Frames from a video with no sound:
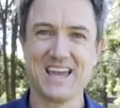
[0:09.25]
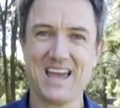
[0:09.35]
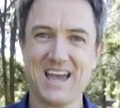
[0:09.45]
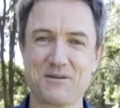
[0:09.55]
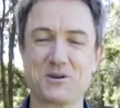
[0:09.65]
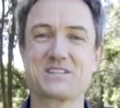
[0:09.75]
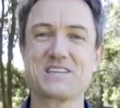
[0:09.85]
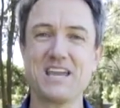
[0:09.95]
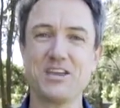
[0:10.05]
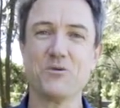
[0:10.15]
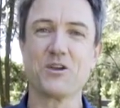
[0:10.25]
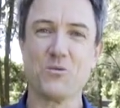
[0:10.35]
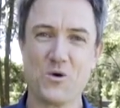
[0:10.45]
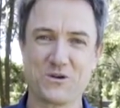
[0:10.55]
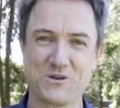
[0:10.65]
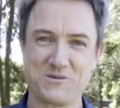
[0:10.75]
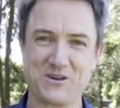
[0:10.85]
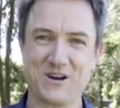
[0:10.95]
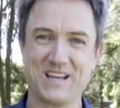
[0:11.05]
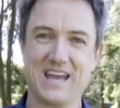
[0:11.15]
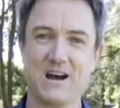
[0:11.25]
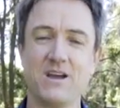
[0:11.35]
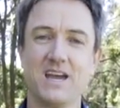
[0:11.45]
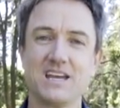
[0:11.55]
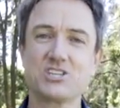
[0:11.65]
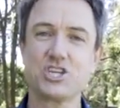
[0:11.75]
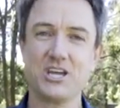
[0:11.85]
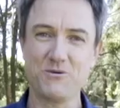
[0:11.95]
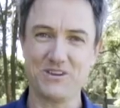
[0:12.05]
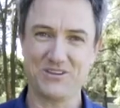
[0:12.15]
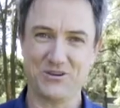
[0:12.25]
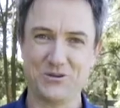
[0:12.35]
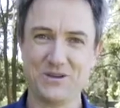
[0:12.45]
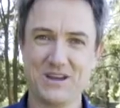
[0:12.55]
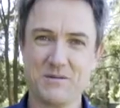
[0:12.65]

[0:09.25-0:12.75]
And I'm going to take you on a walk with me right now and share with you